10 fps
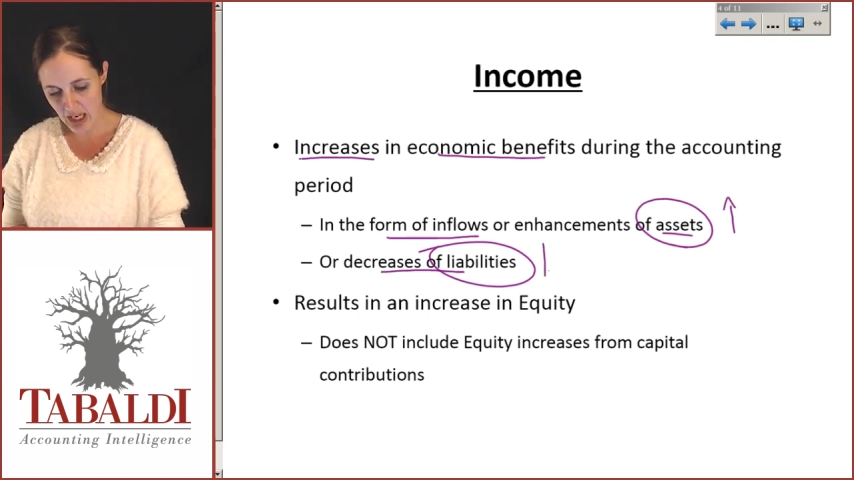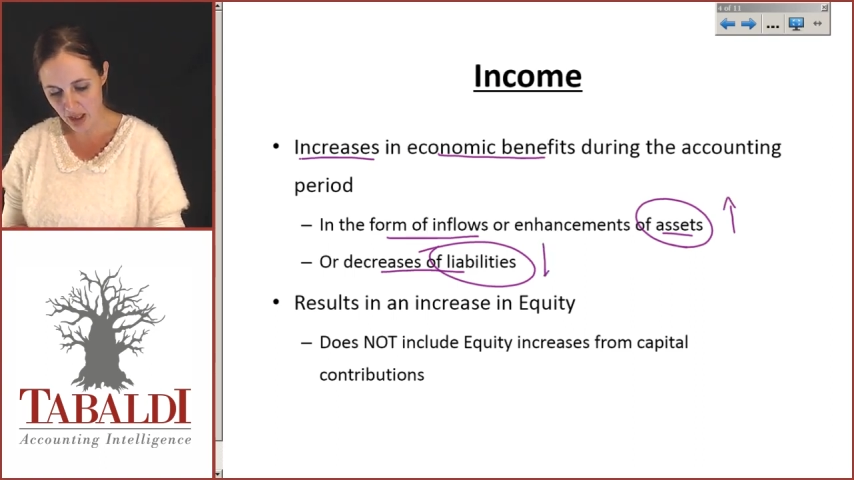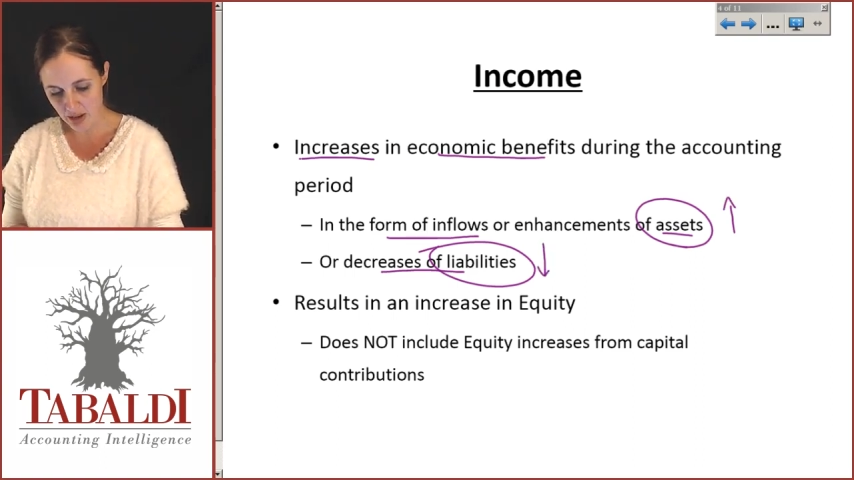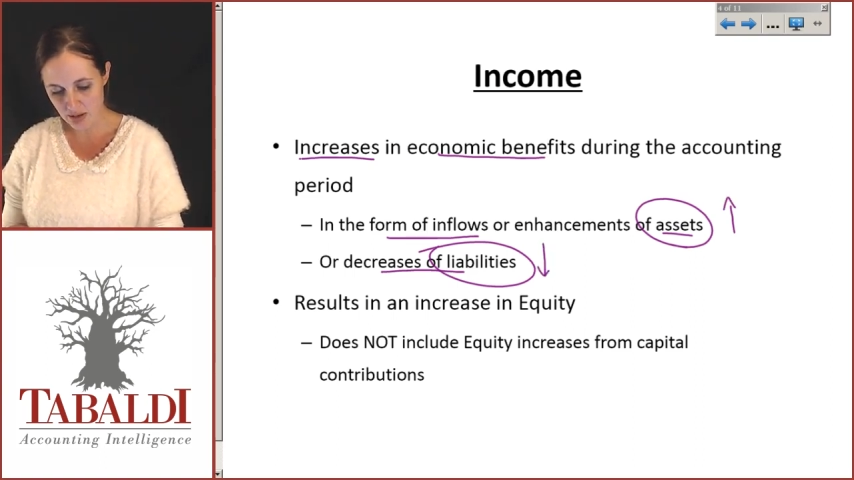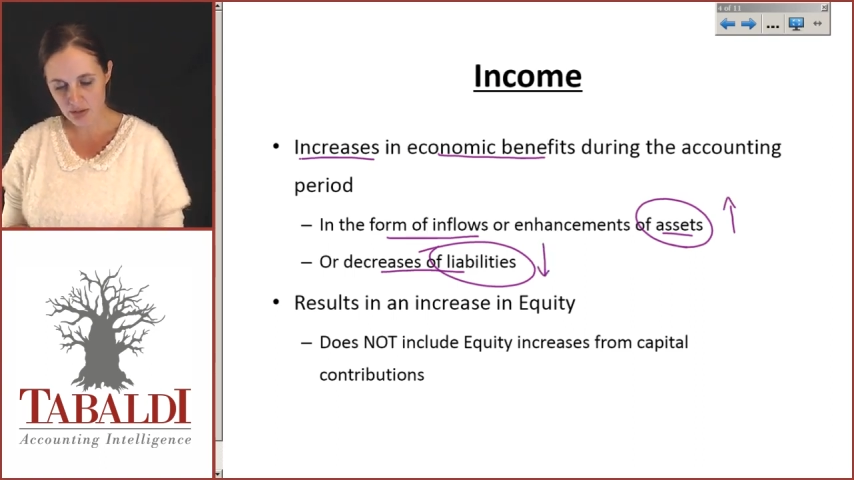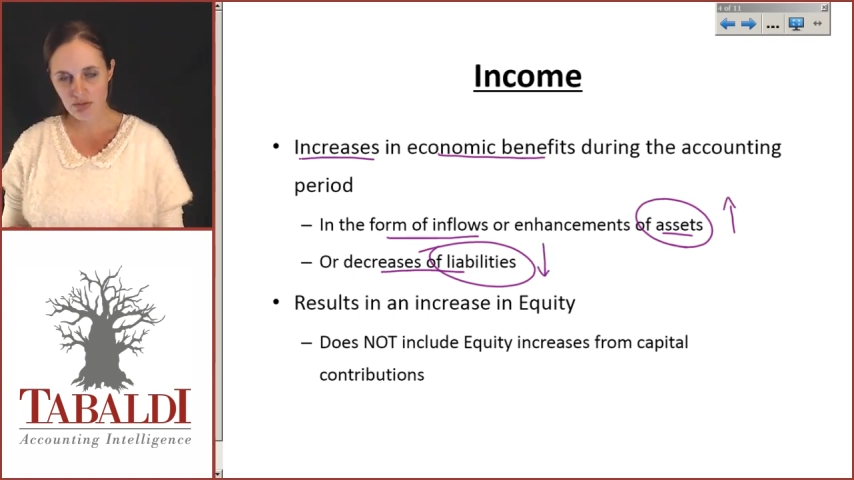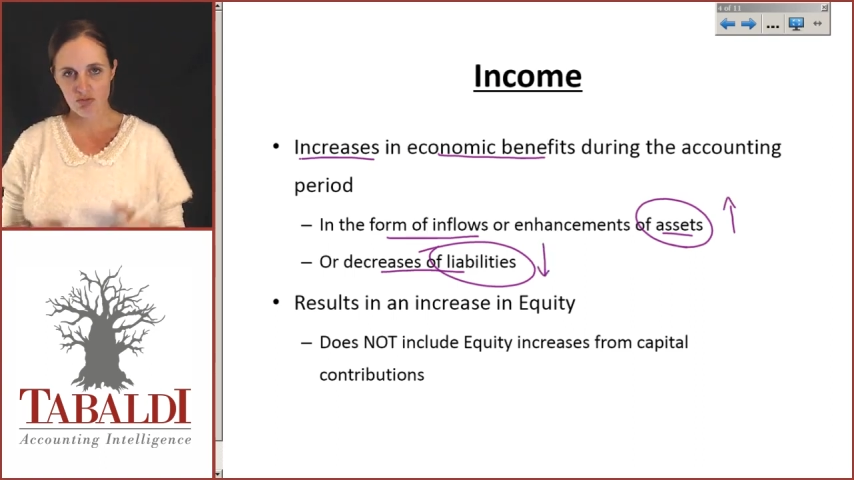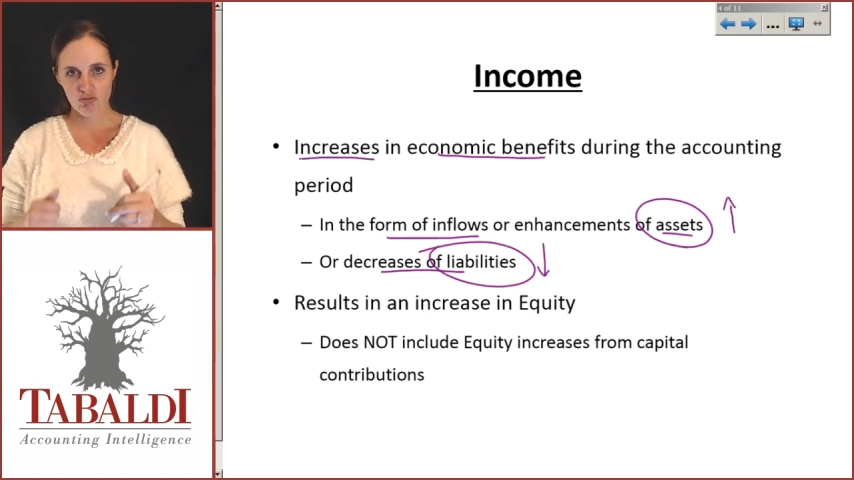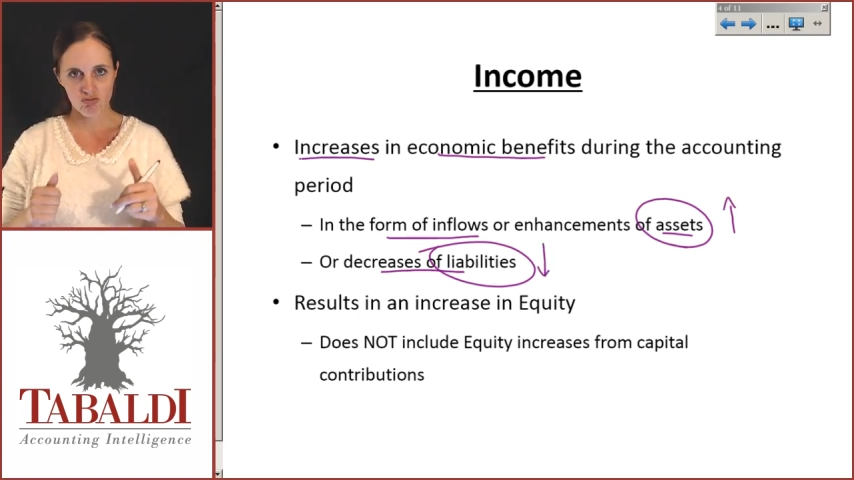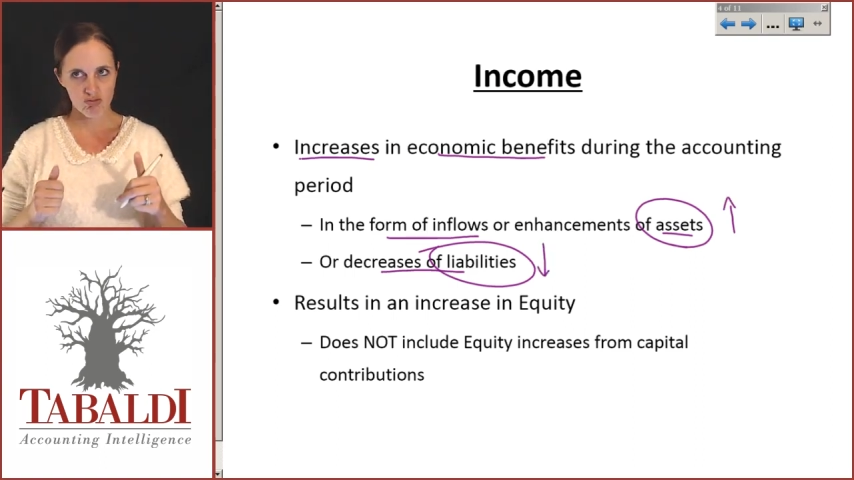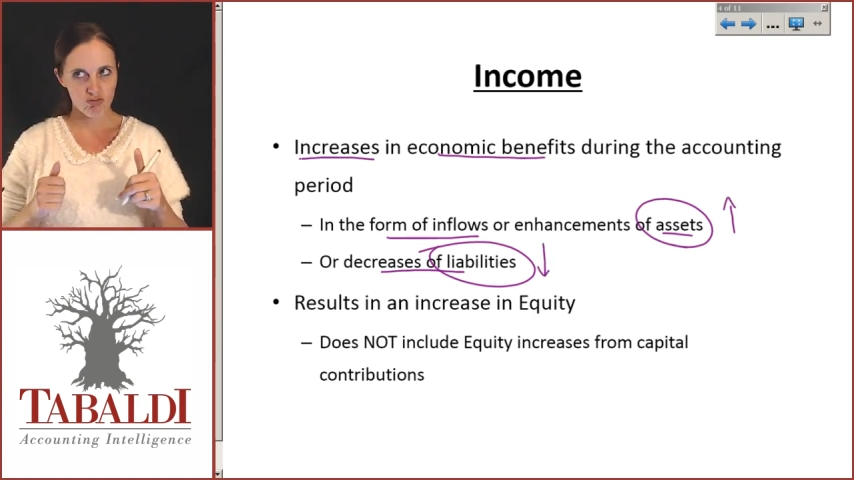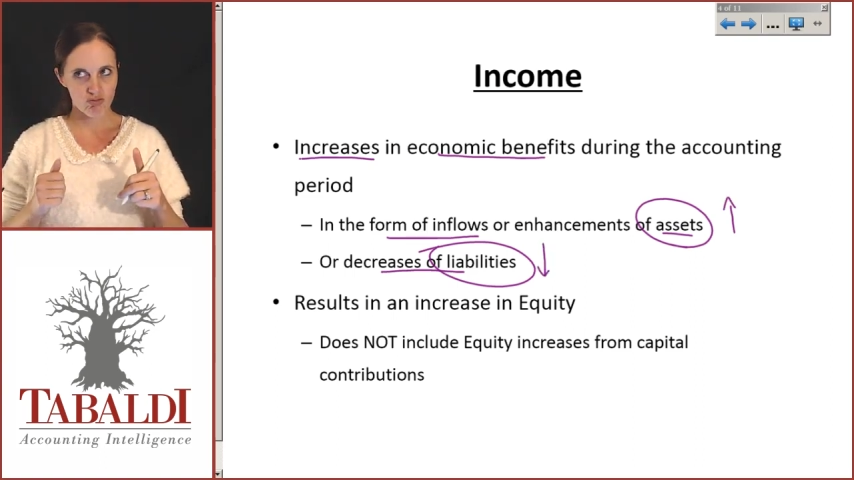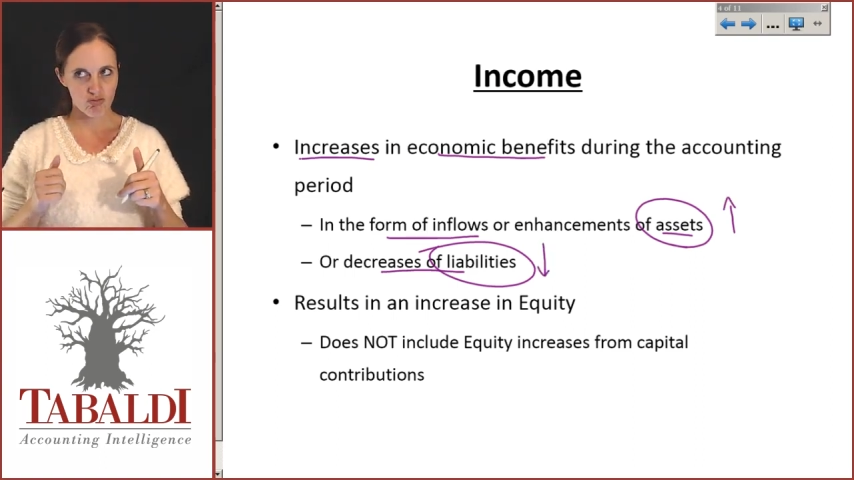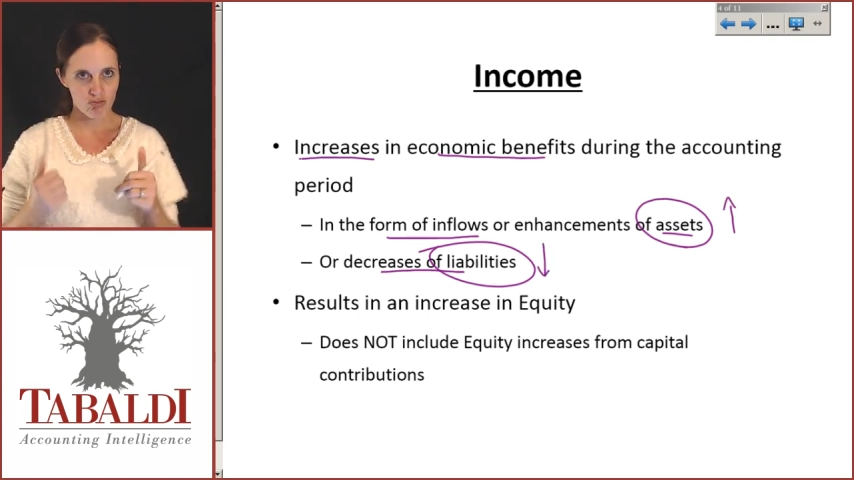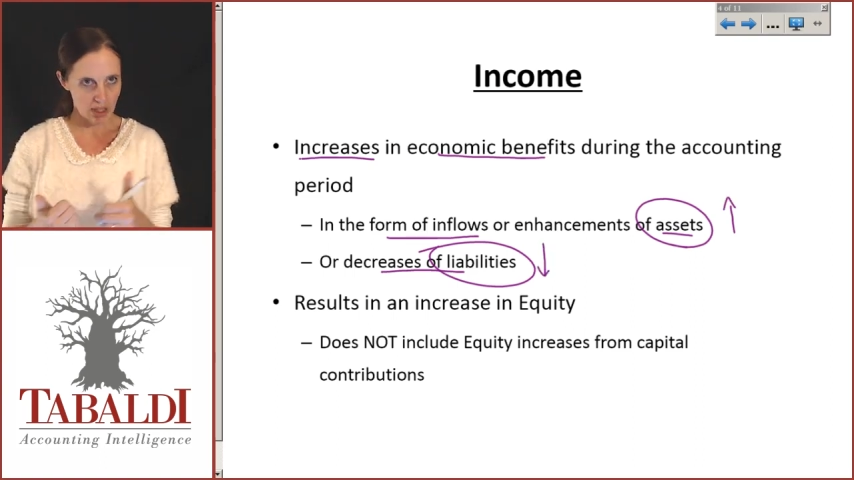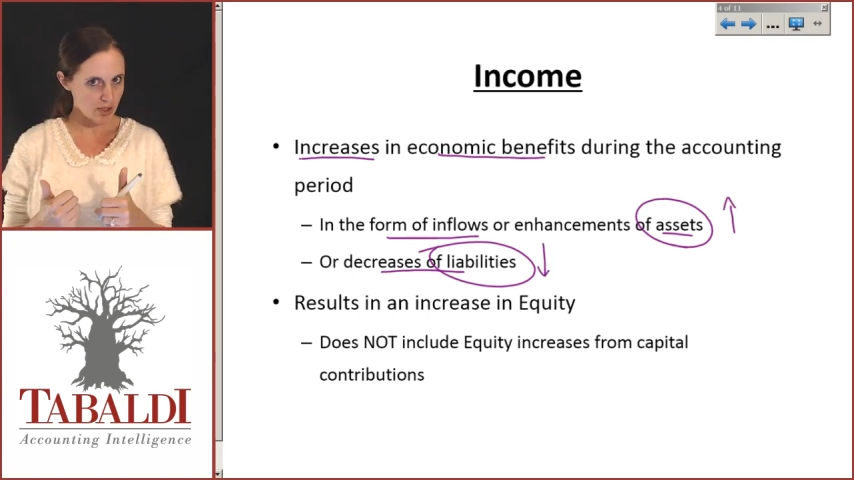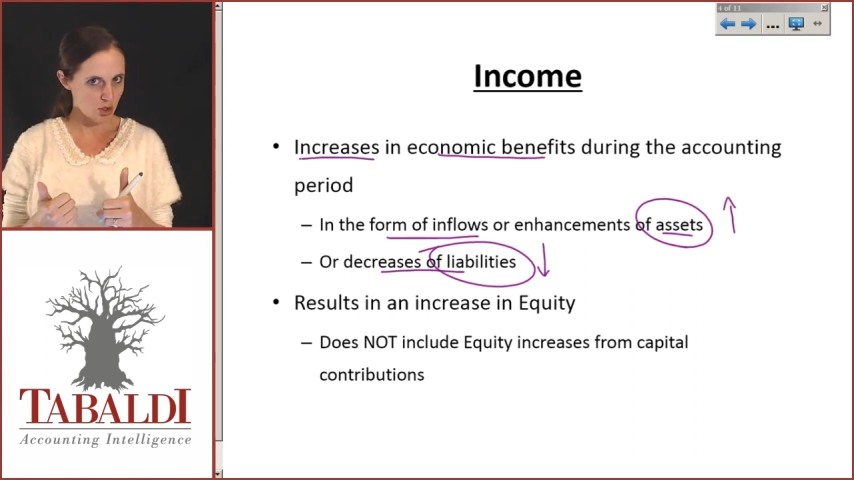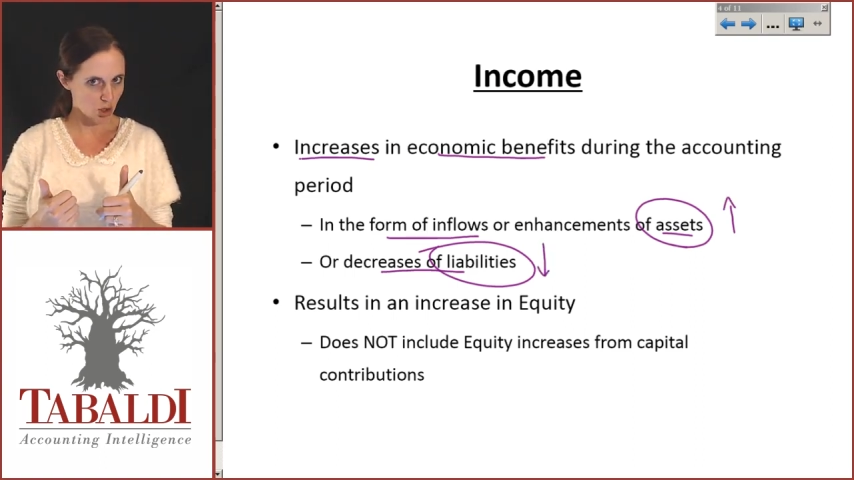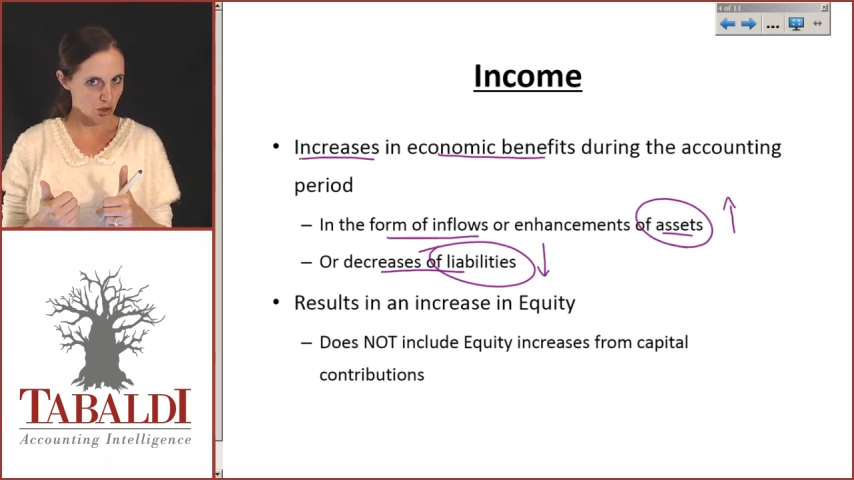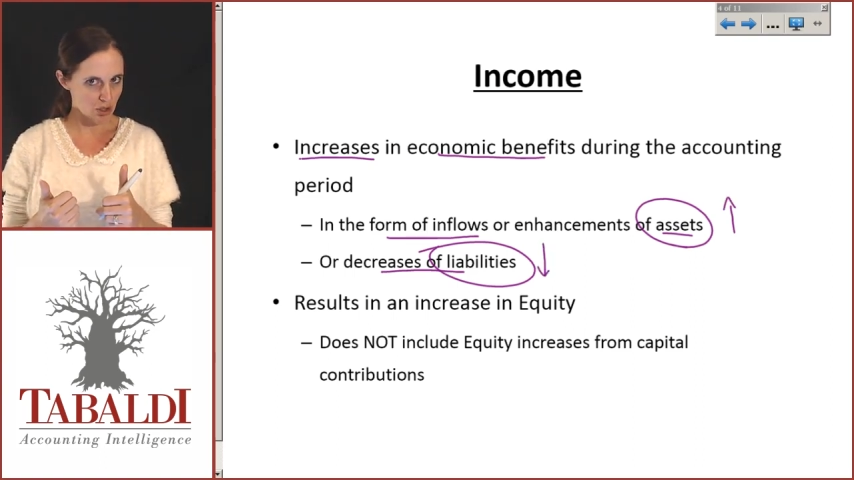down,
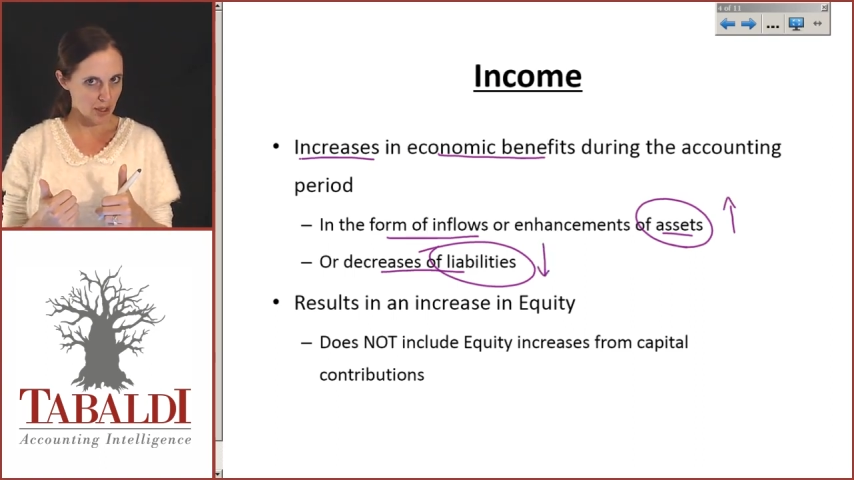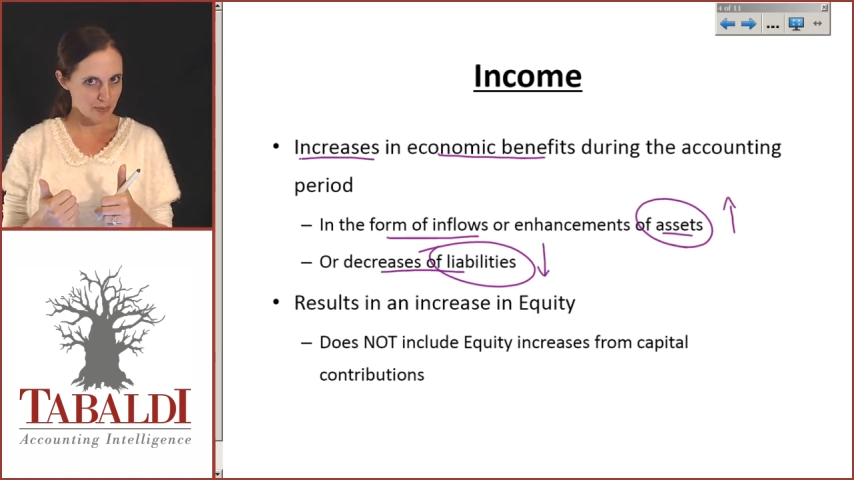that's a good